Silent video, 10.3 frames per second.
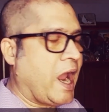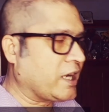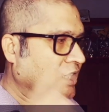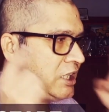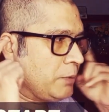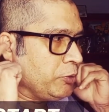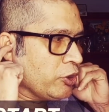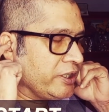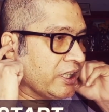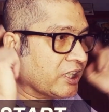And keep
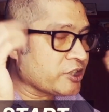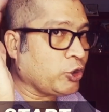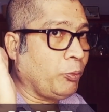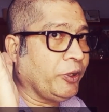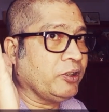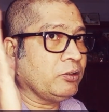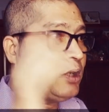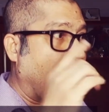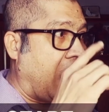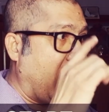your ears
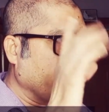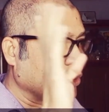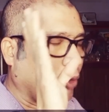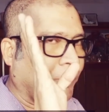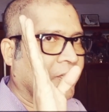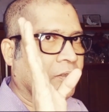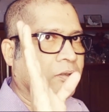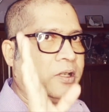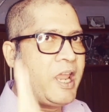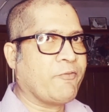open, eyes
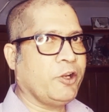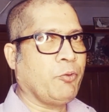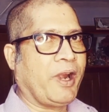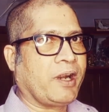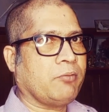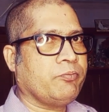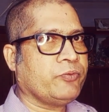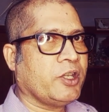open, everywhere.